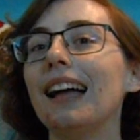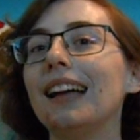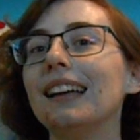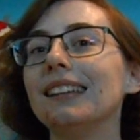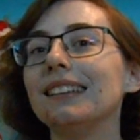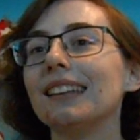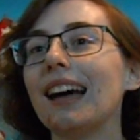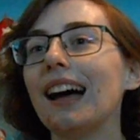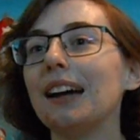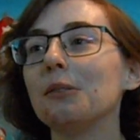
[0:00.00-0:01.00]
And
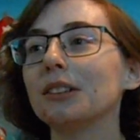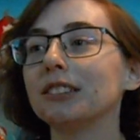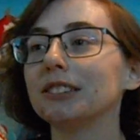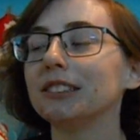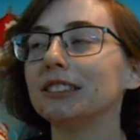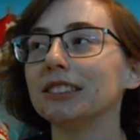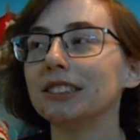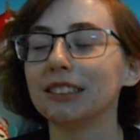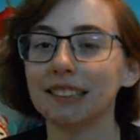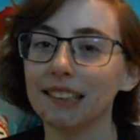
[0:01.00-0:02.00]
I will
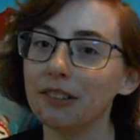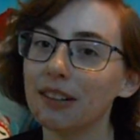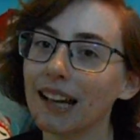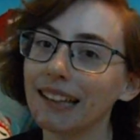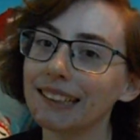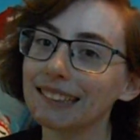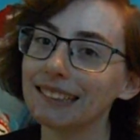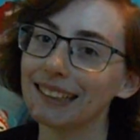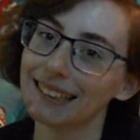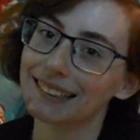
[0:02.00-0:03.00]
see you guys
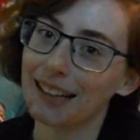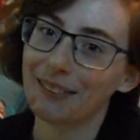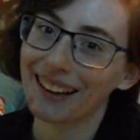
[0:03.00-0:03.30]
next time,